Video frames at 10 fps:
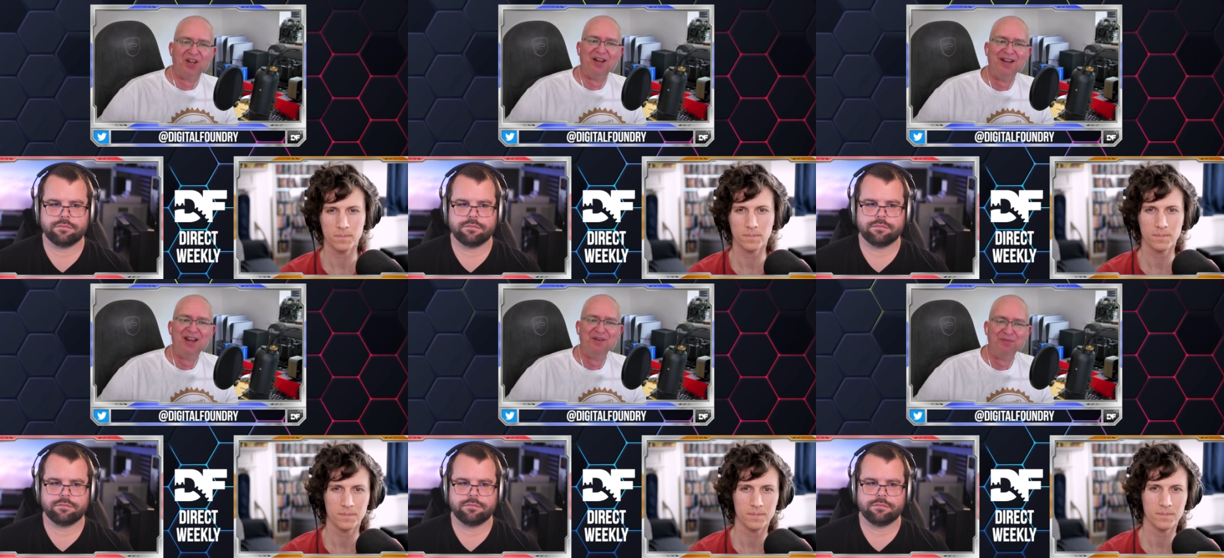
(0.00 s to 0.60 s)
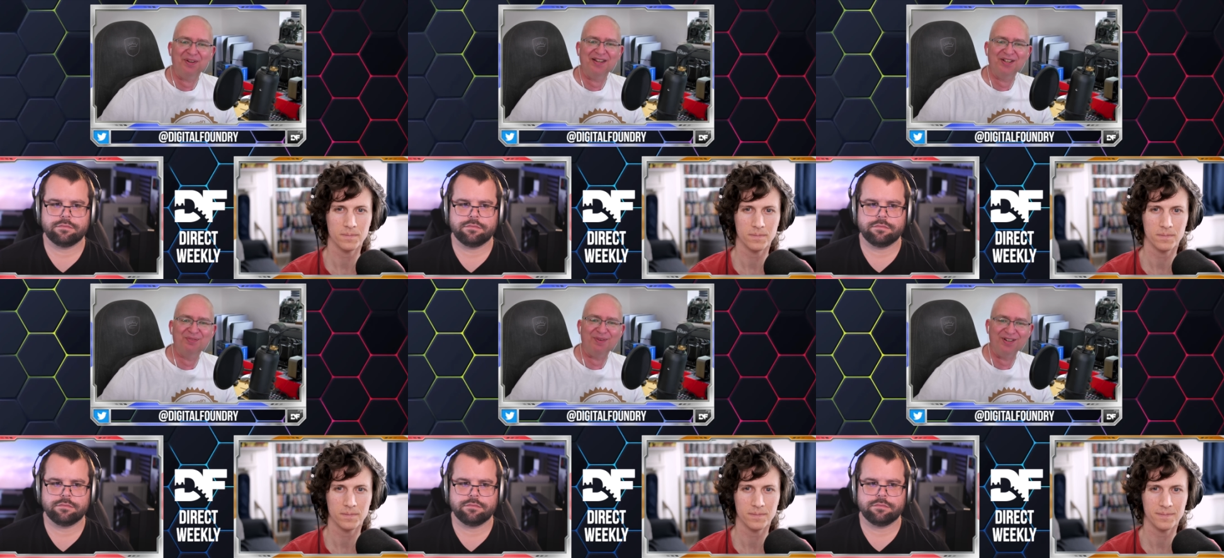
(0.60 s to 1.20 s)
Speaker 1: to you on
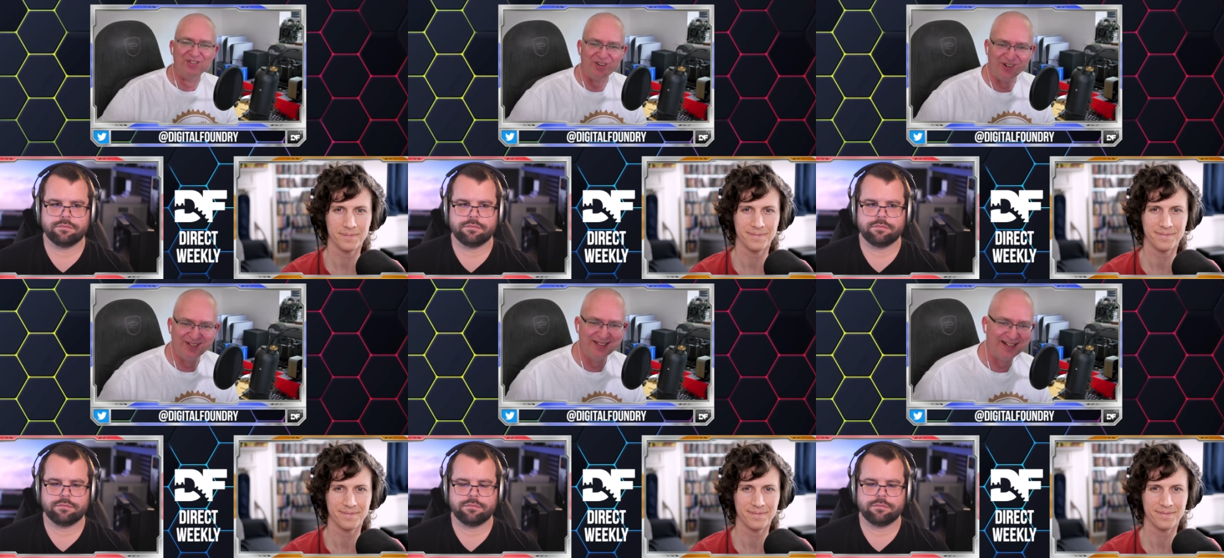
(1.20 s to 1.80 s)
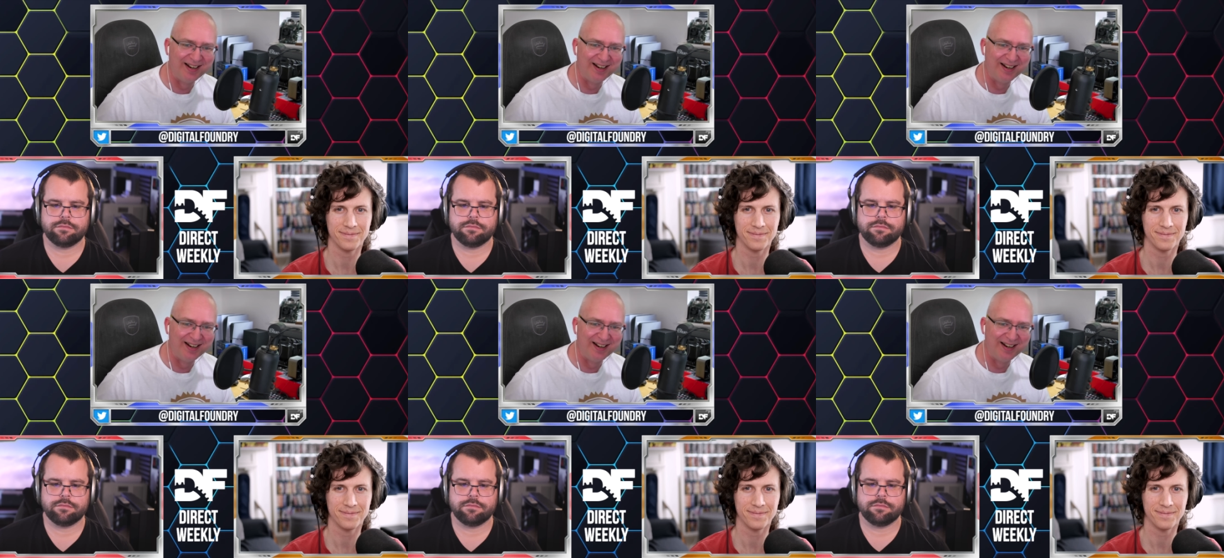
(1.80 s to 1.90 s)
this one, John.